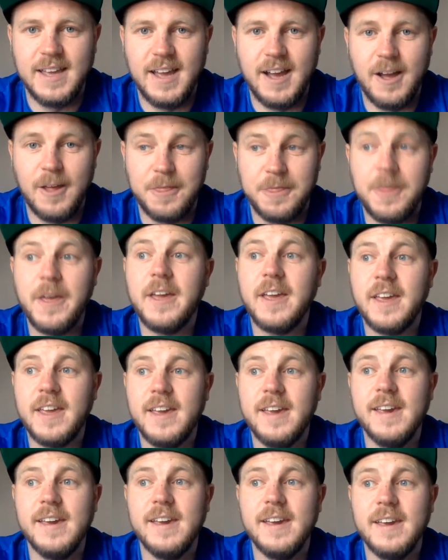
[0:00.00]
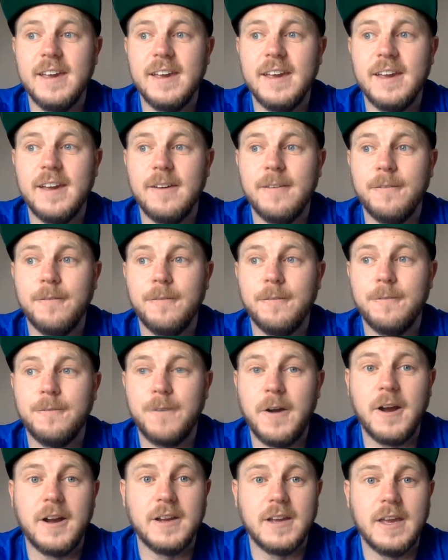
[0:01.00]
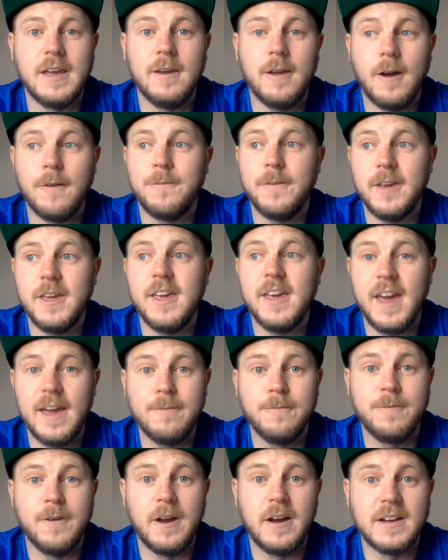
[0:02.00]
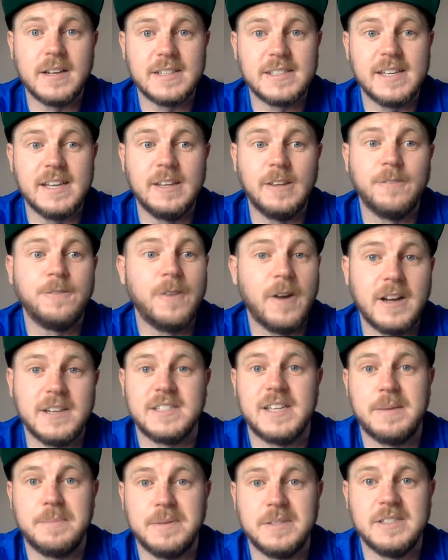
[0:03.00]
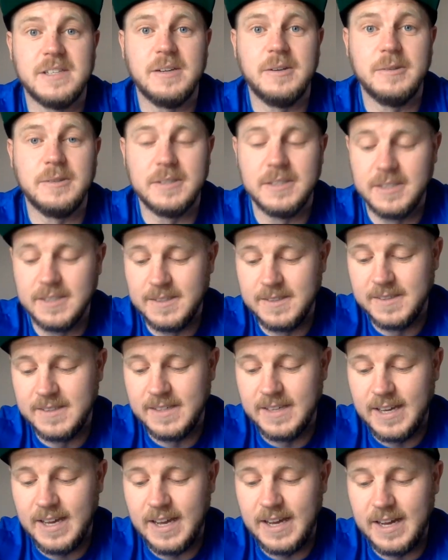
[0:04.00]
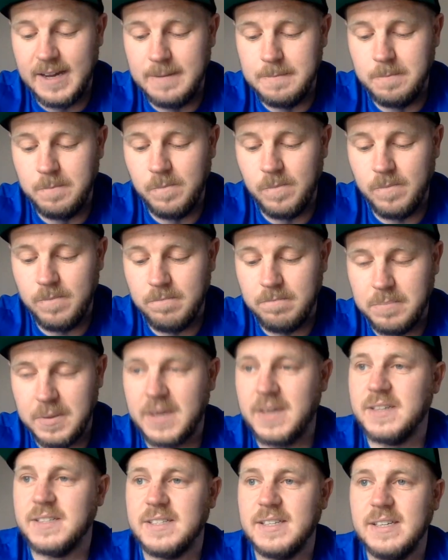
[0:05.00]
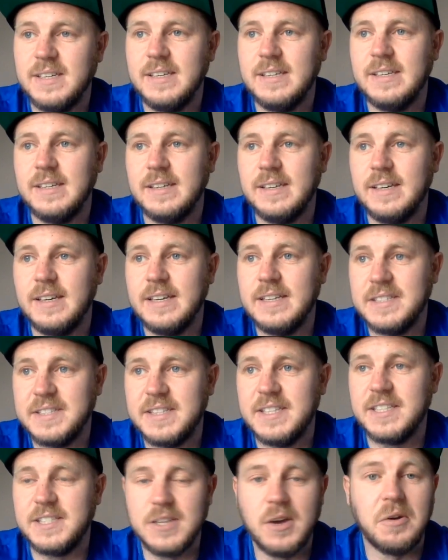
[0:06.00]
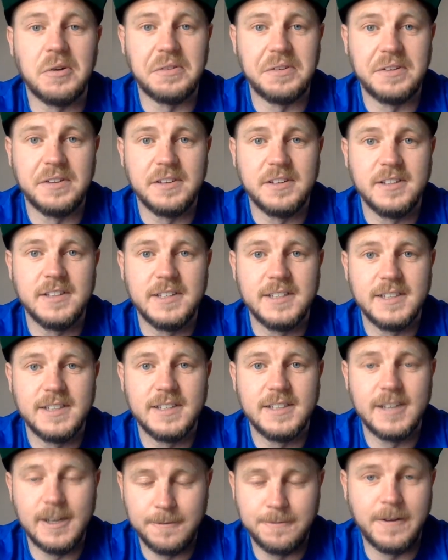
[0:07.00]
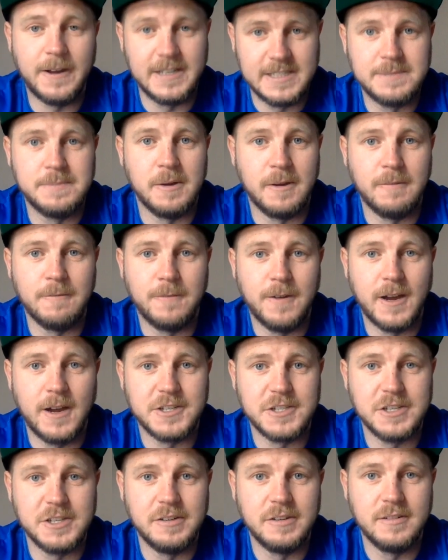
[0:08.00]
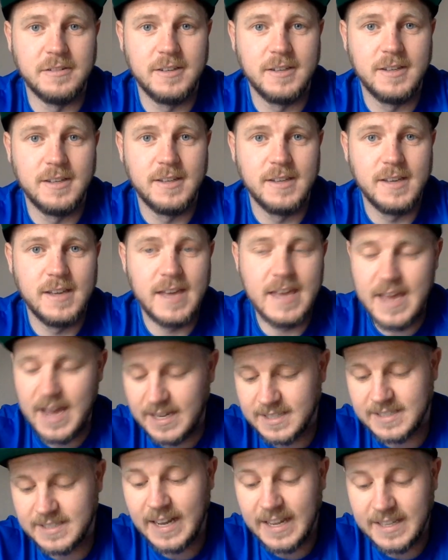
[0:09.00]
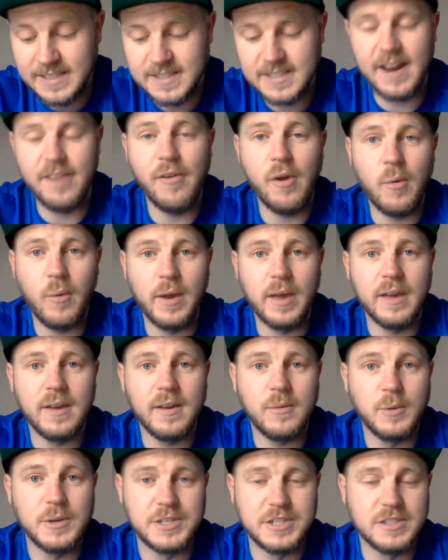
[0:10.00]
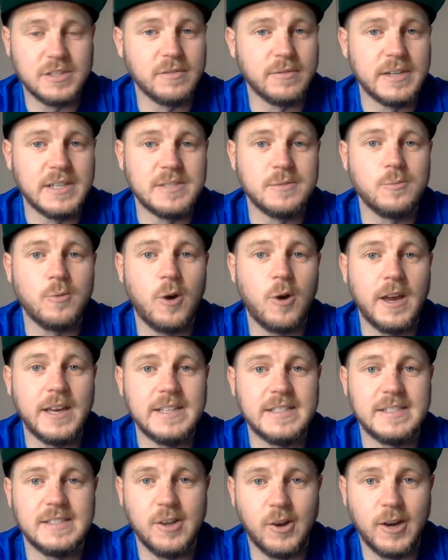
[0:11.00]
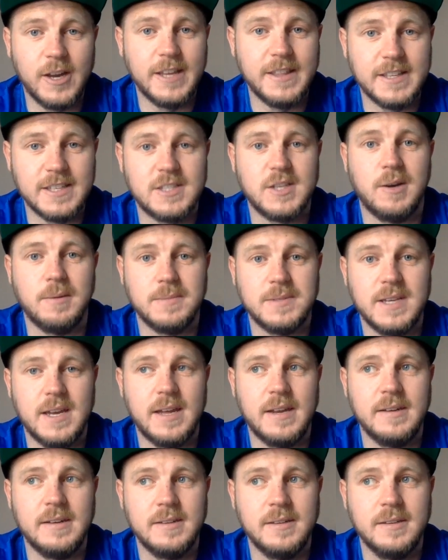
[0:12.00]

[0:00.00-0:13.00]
I think he came first in the first episode because he is the Don of Fantasy Booking Faction. He hasn't entered every week, which is the reason why he's not in the top 10.